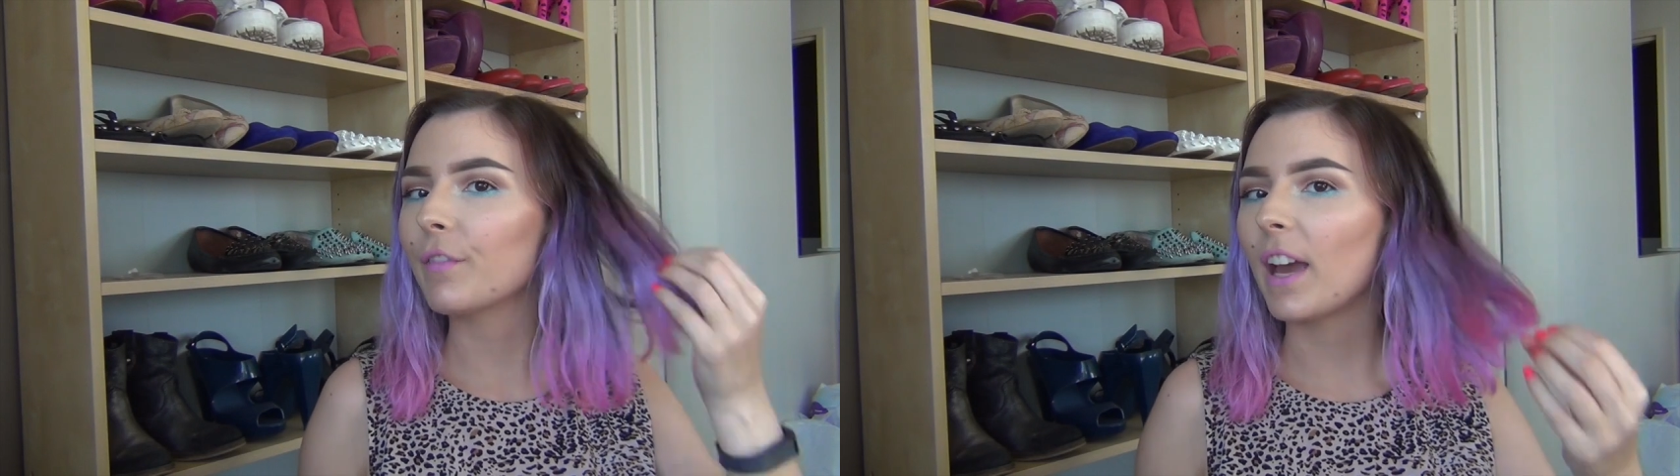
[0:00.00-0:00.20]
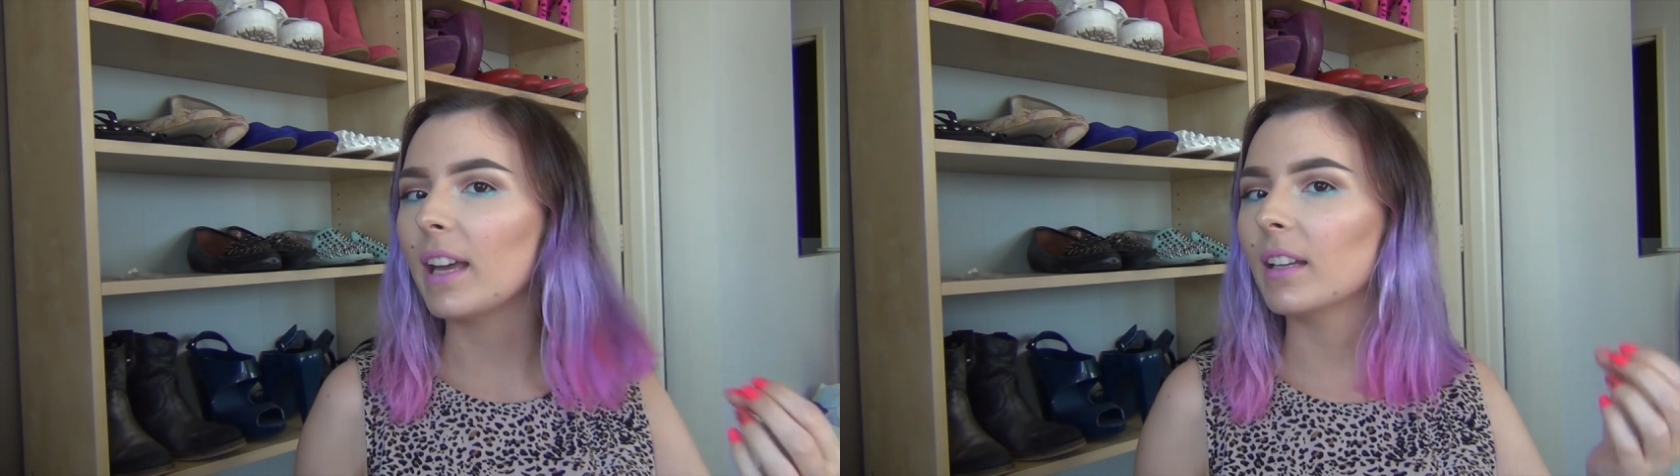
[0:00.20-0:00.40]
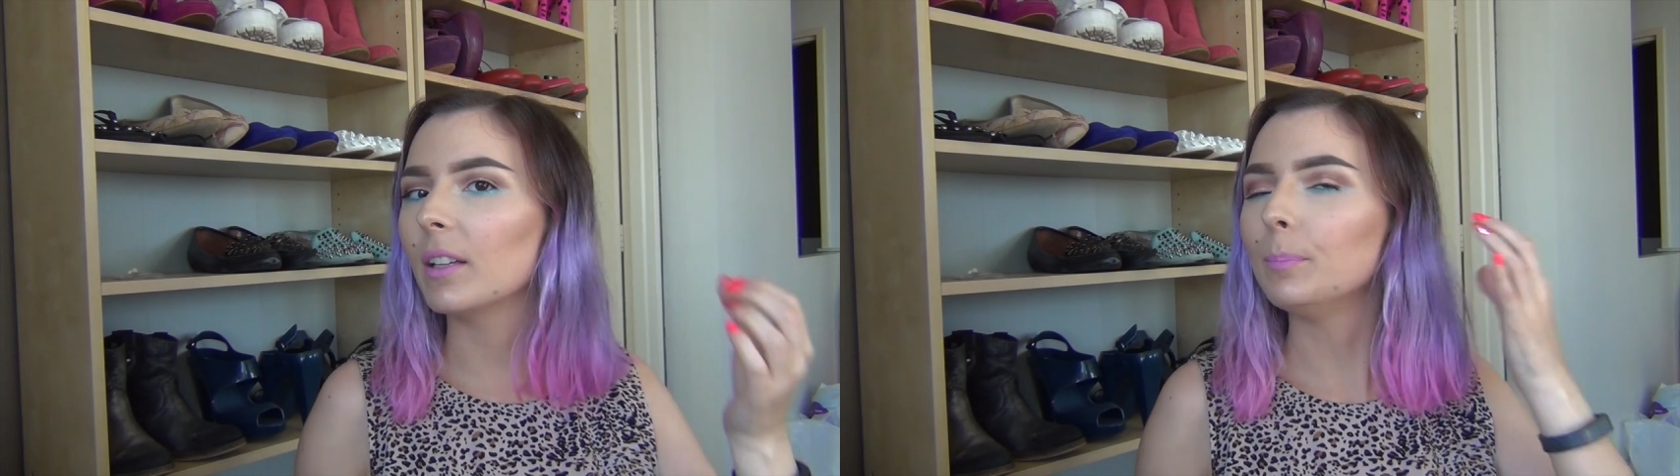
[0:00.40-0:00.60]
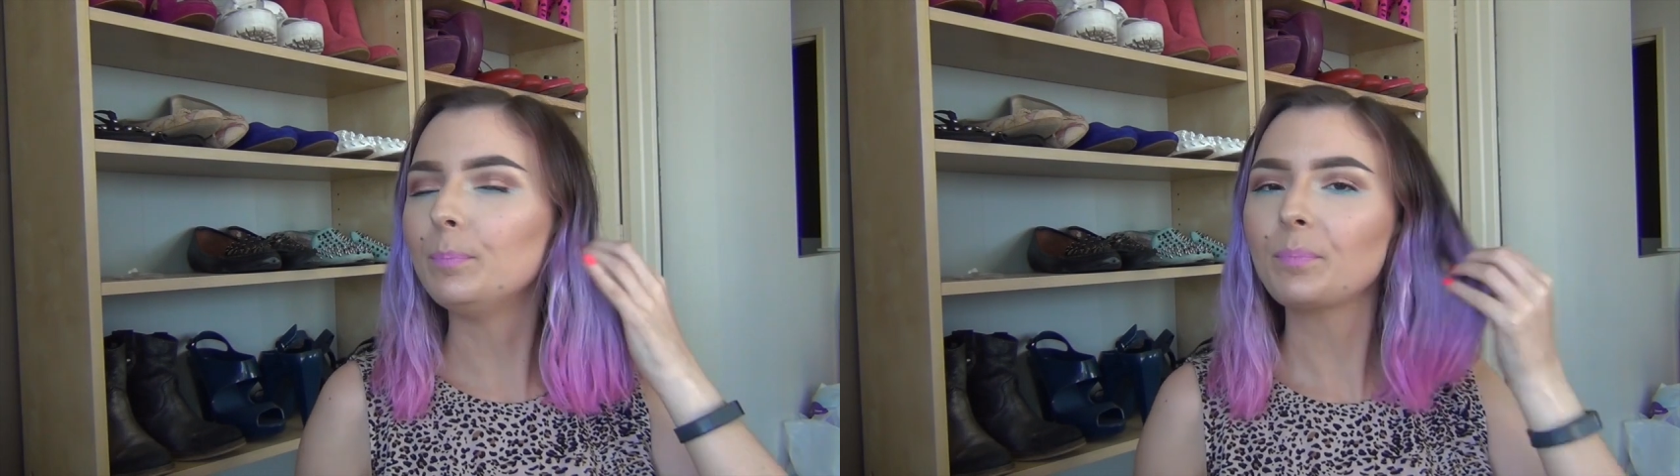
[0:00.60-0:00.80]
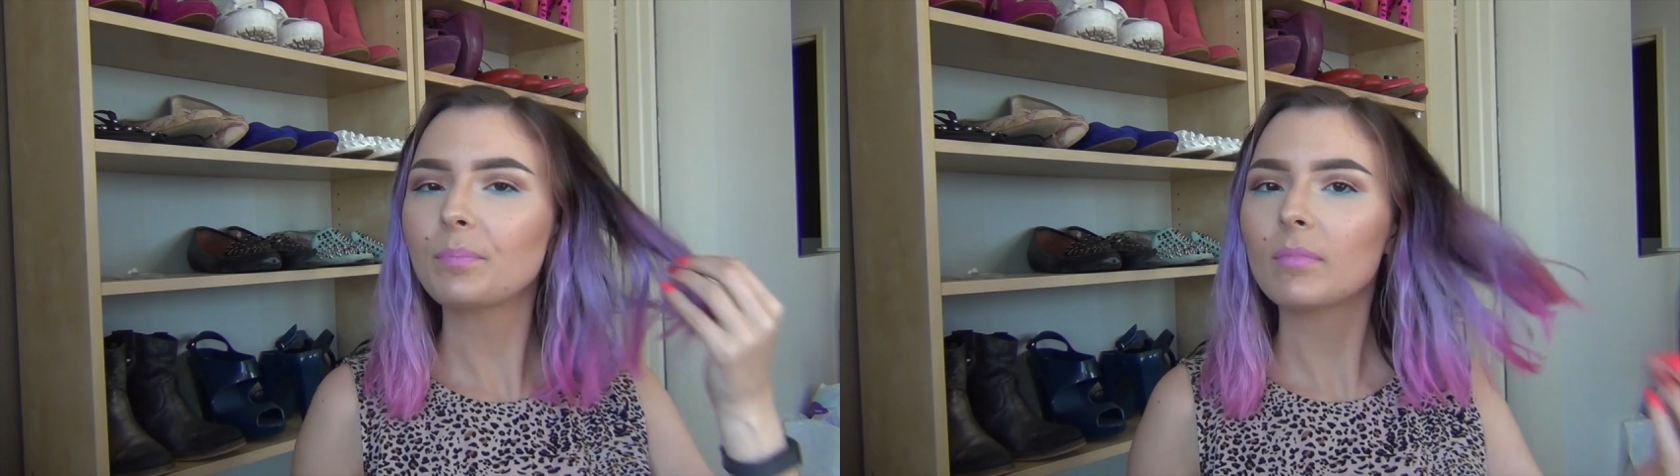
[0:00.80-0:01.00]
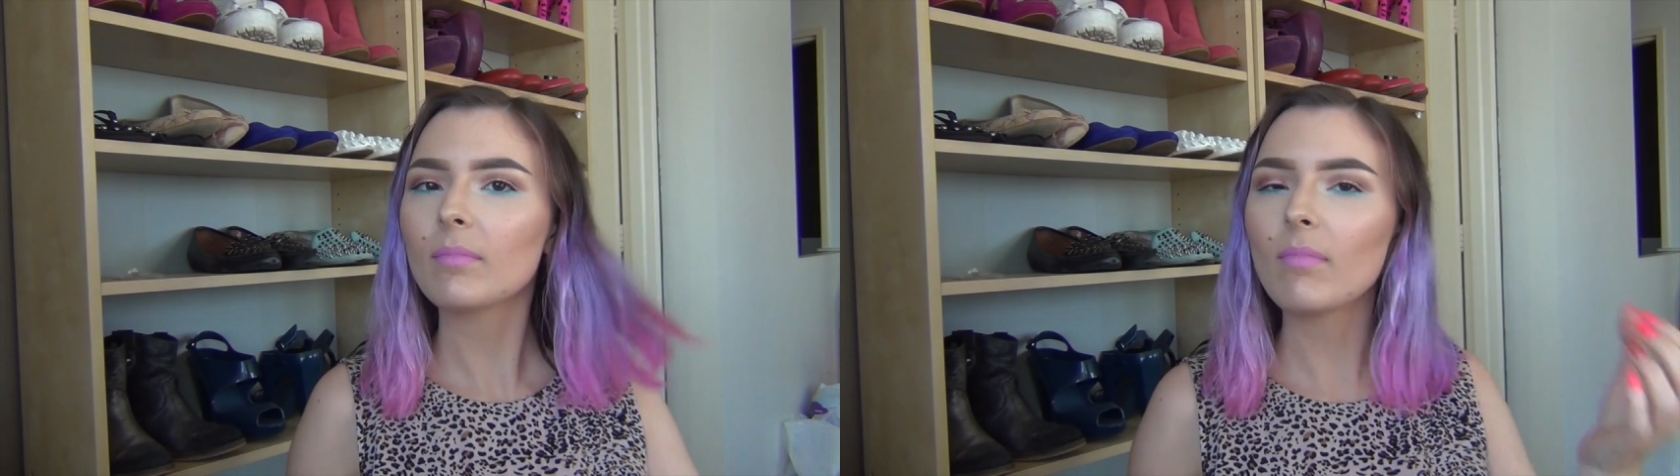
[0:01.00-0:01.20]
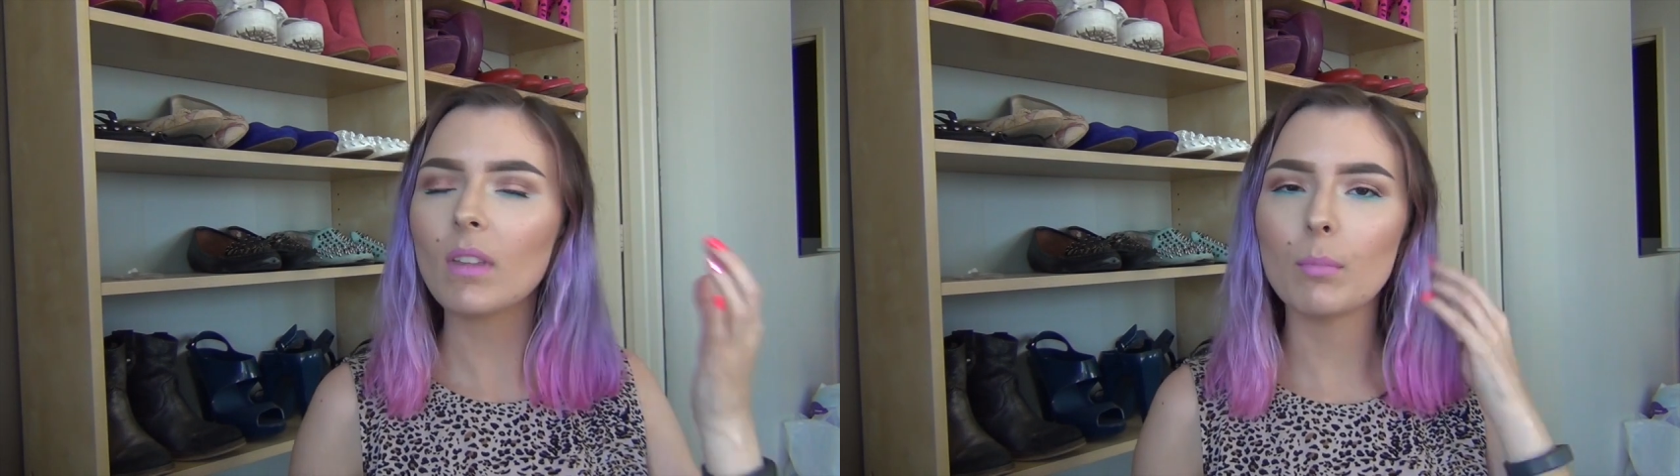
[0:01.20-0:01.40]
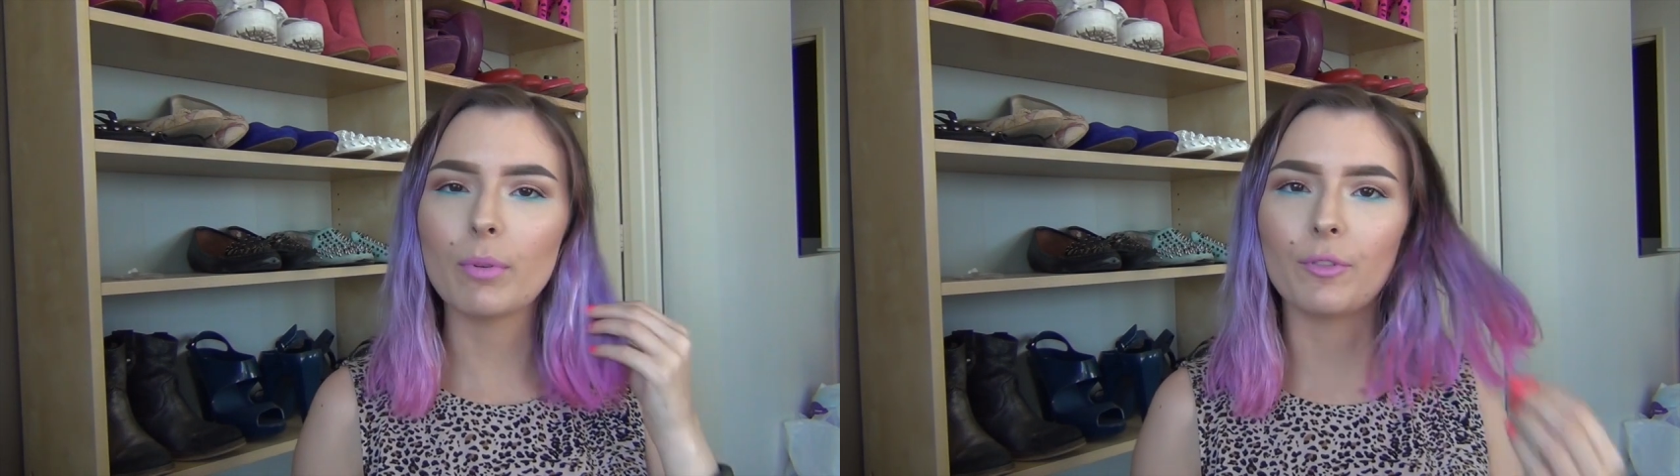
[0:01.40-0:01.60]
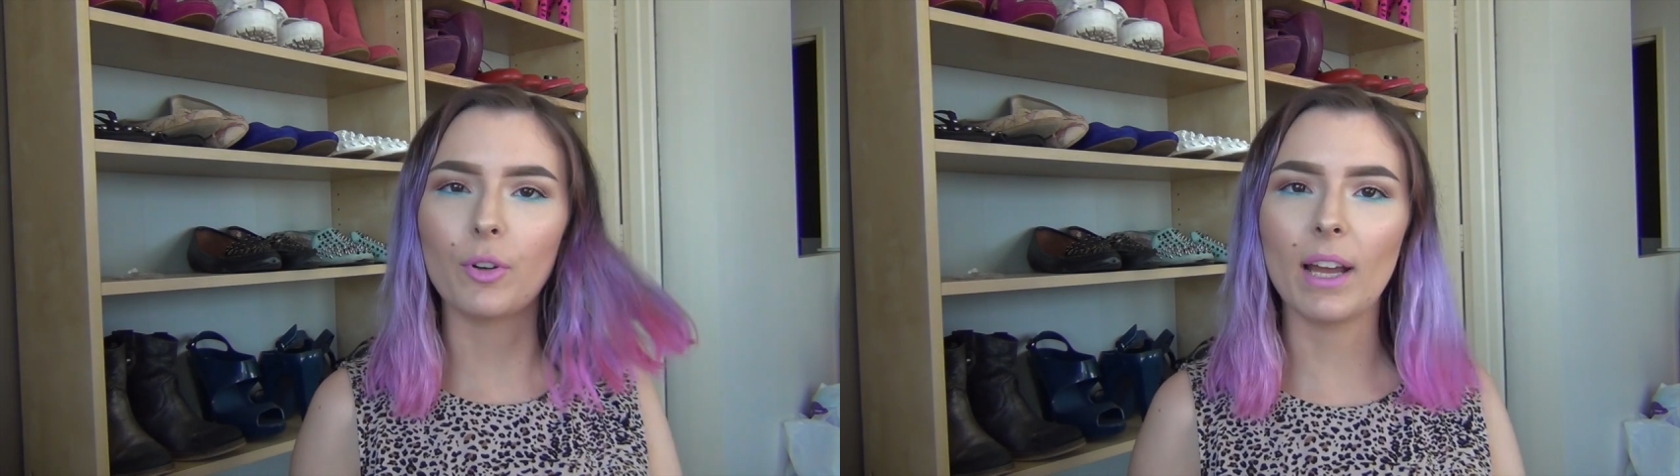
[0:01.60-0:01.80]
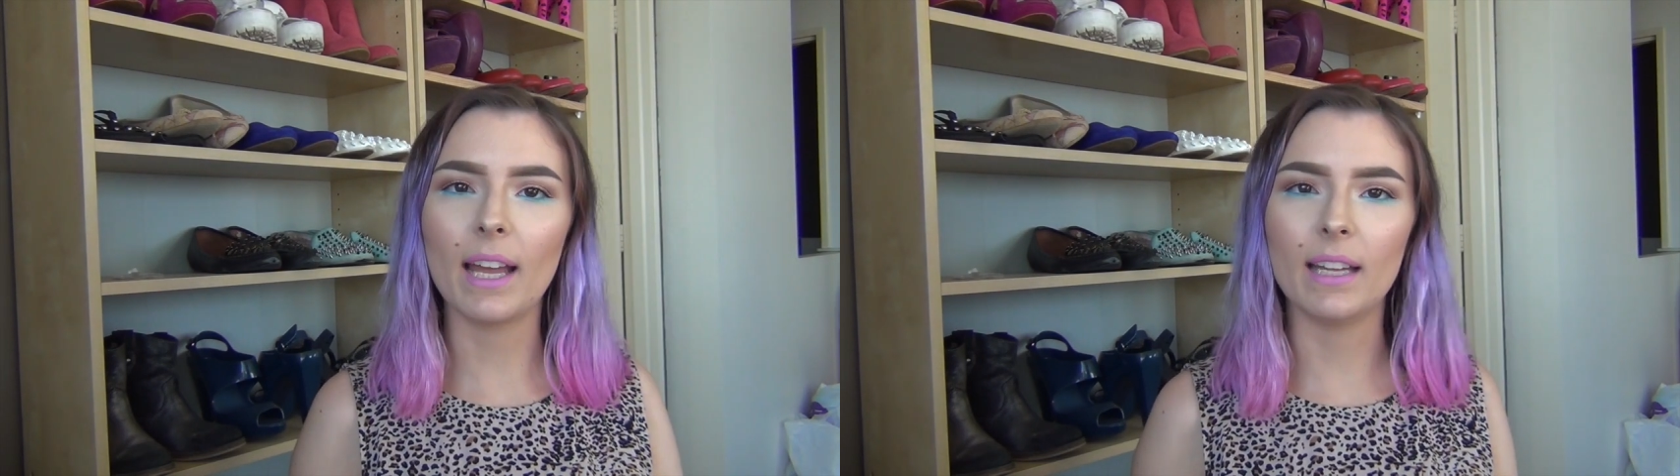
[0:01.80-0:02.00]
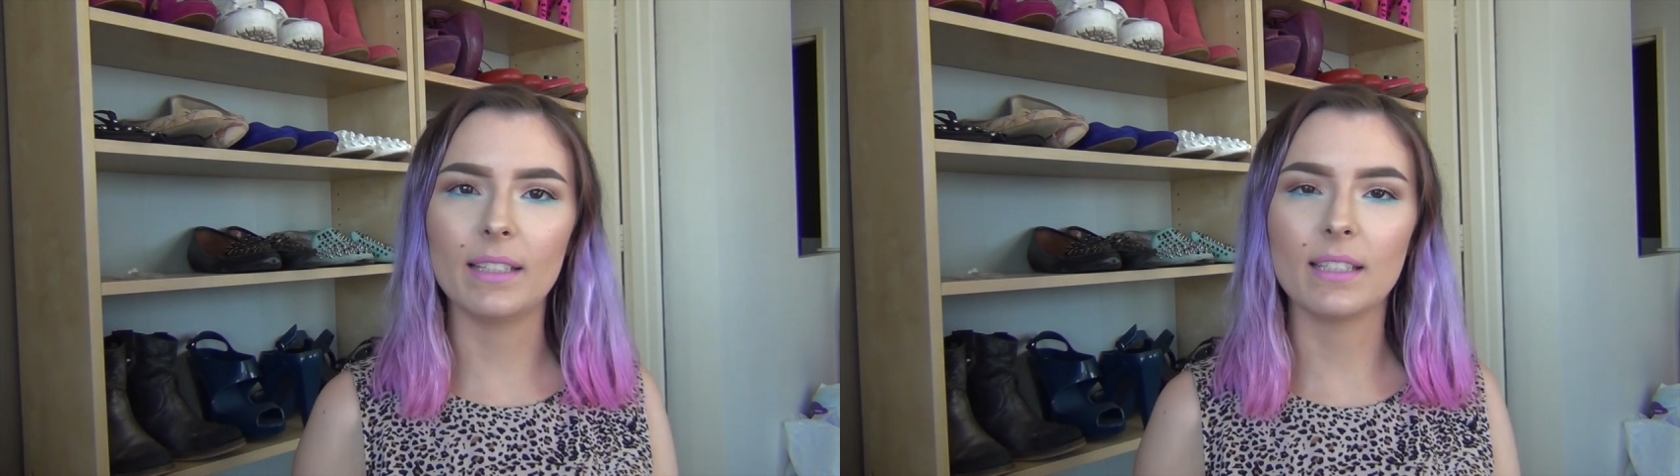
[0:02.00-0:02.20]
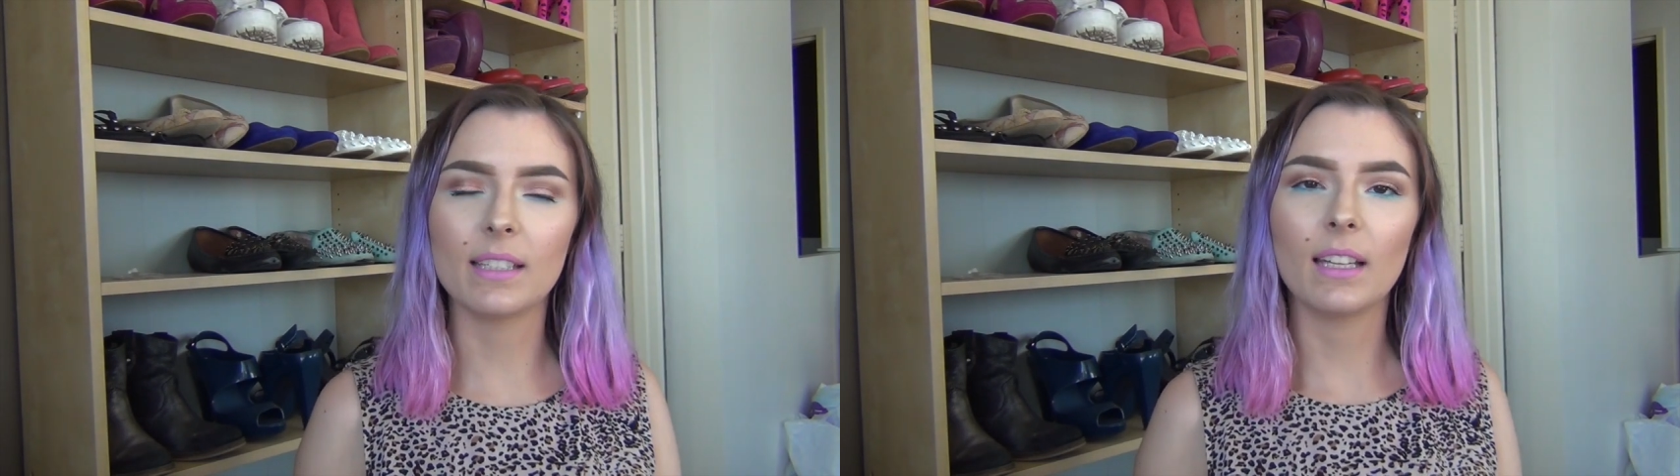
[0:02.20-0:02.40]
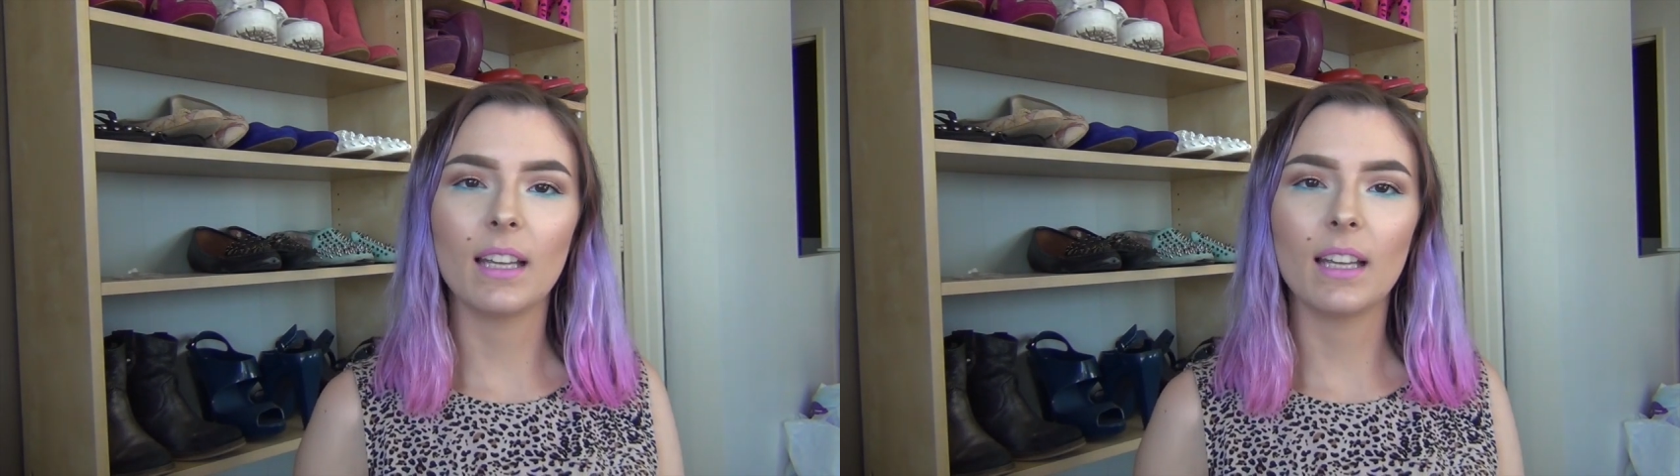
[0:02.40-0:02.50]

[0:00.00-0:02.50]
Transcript: faded beforehand.